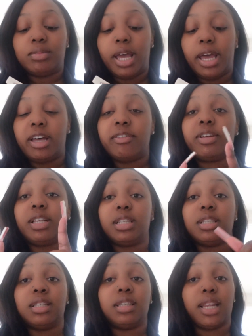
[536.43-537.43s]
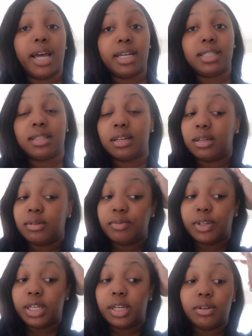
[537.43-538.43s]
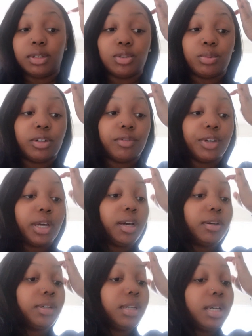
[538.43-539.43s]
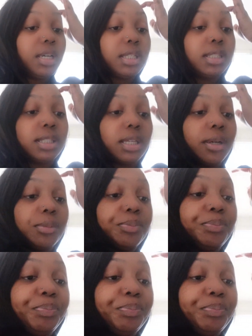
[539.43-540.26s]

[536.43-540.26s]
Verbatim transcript: have in the last um, video as well for y'all. So